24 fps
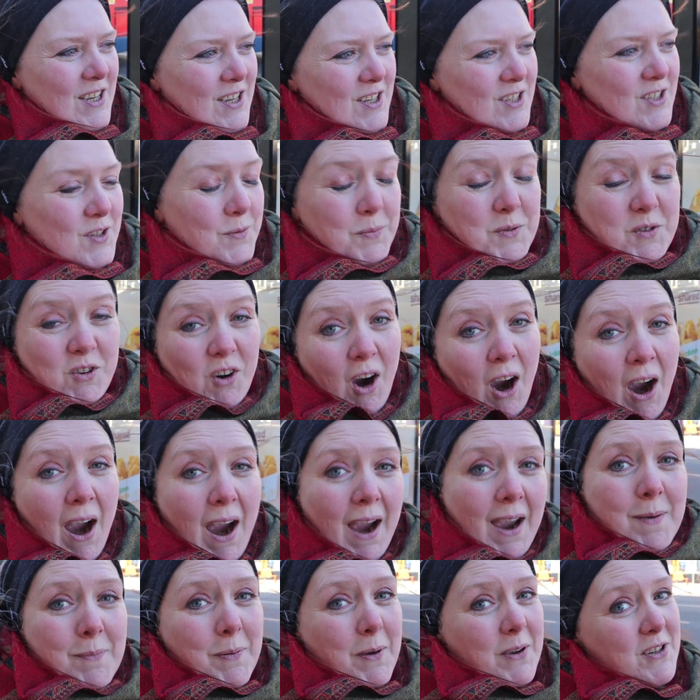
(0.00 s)

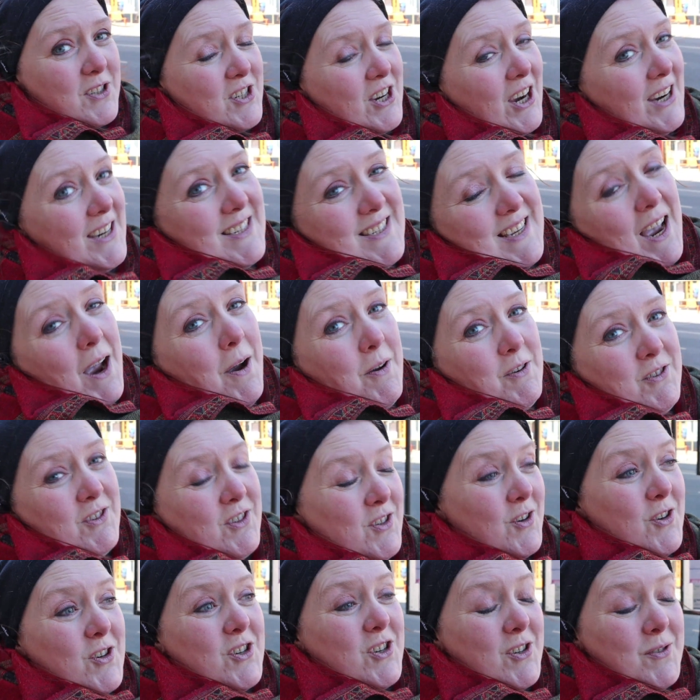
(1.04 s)
Subscribe, check us out on
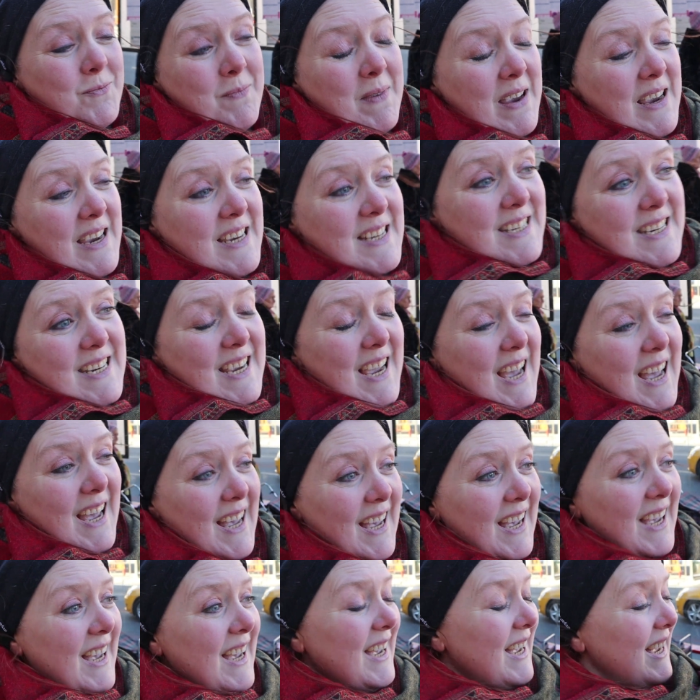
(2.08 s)
social
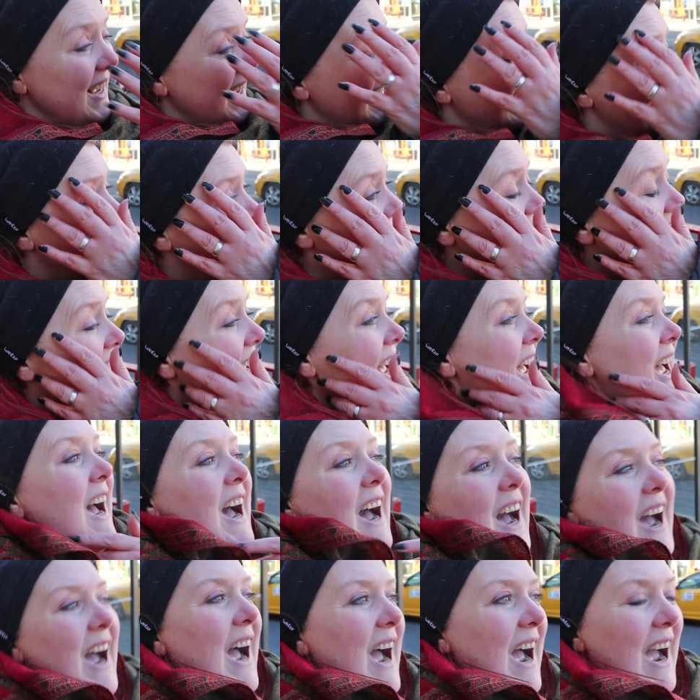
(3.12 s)
media.
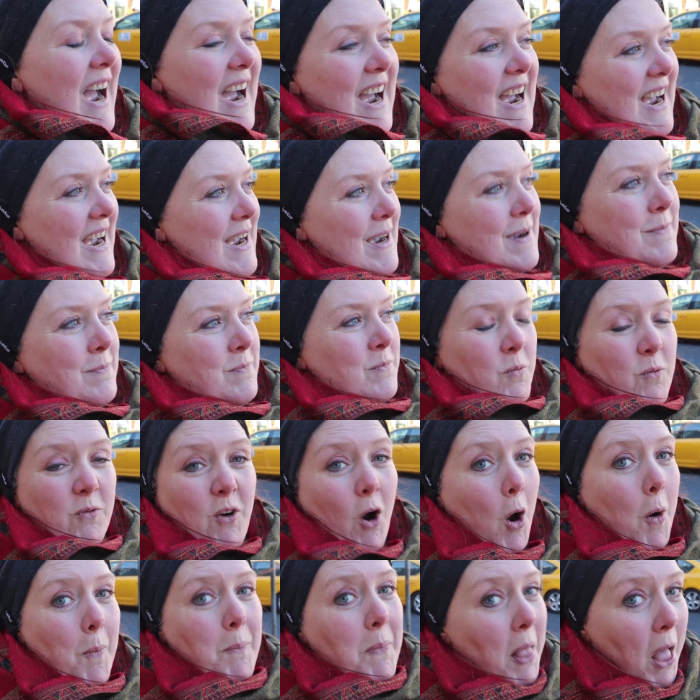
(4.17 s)
We've
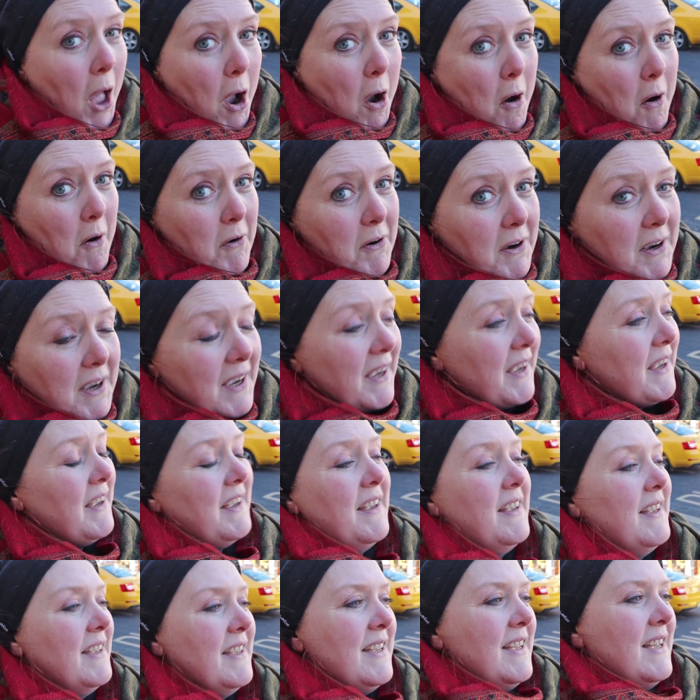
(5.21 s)
got a blog.
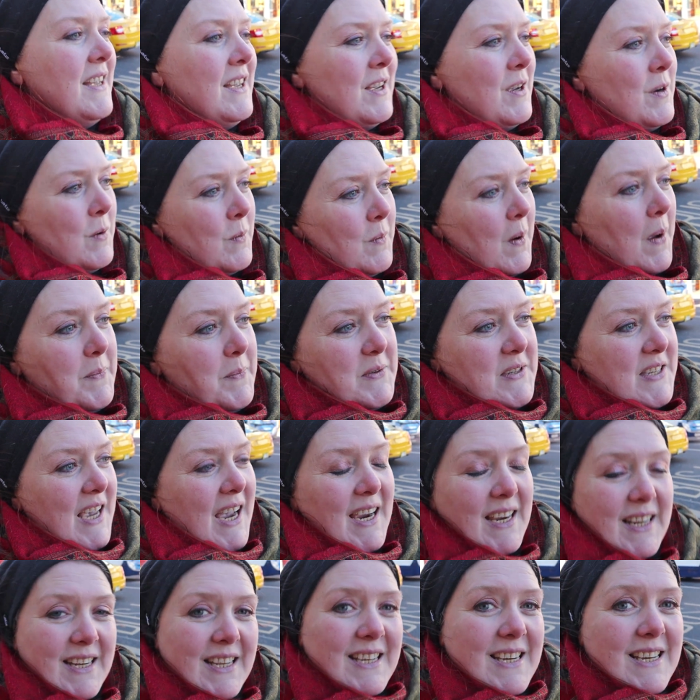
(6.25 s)

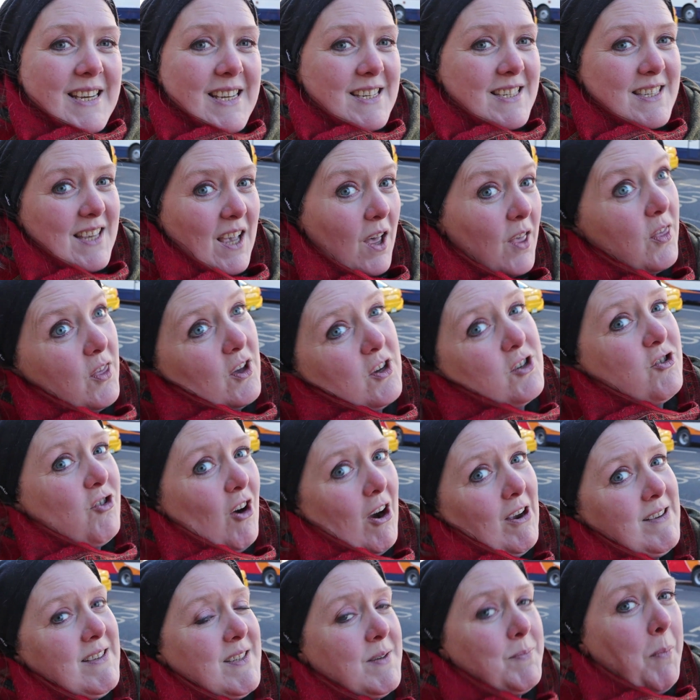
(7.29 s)
Website is
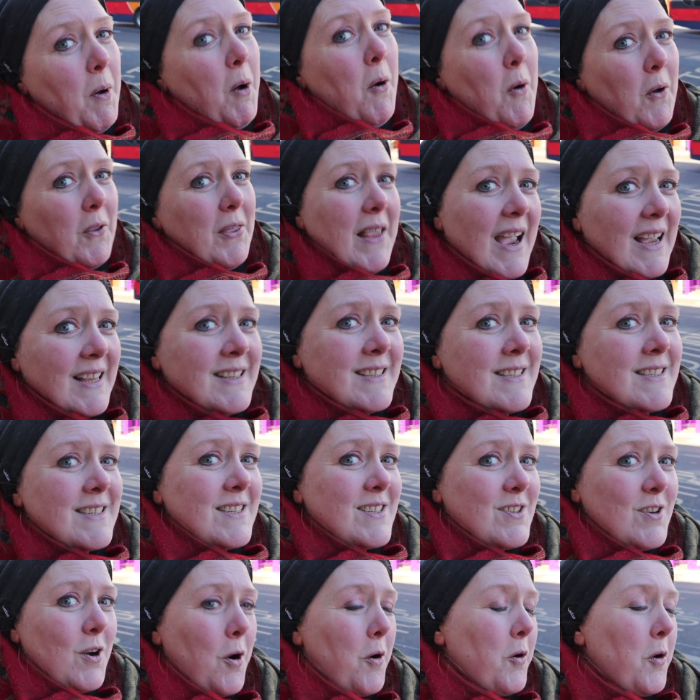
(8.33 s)

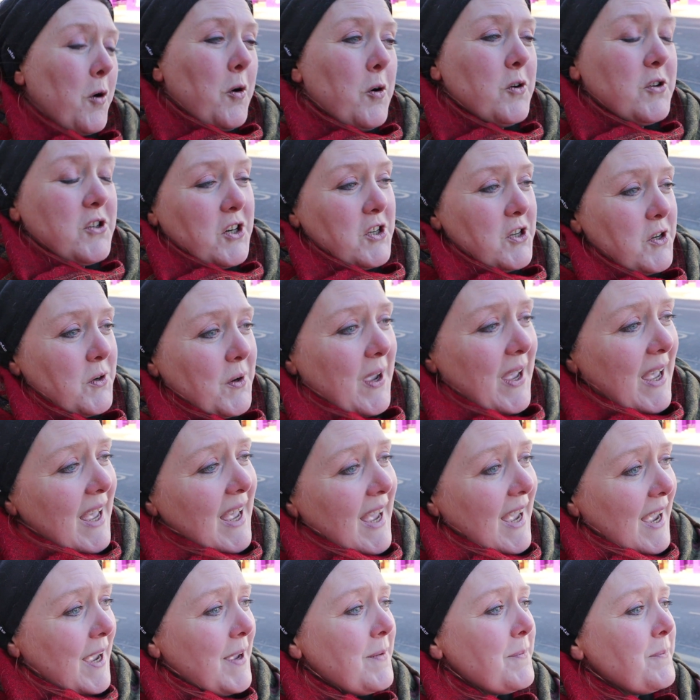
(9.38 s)

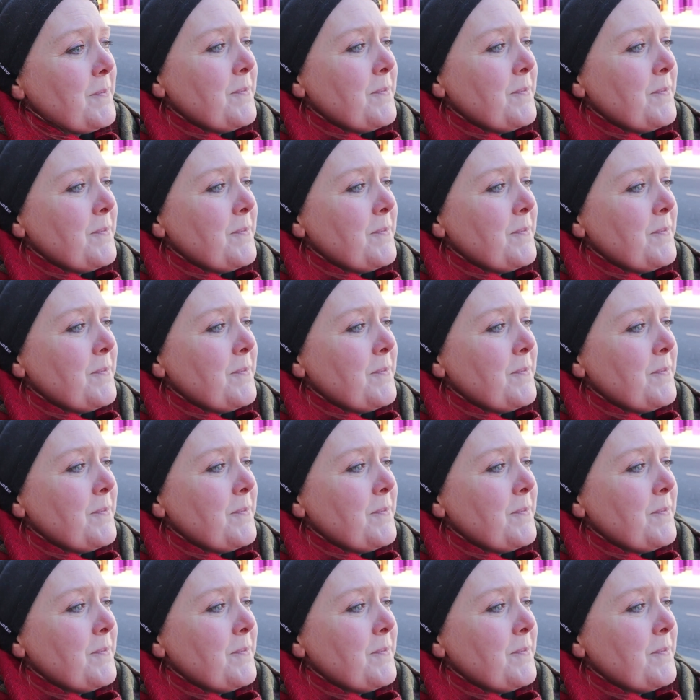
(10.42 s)
thetransportlens.co.uk.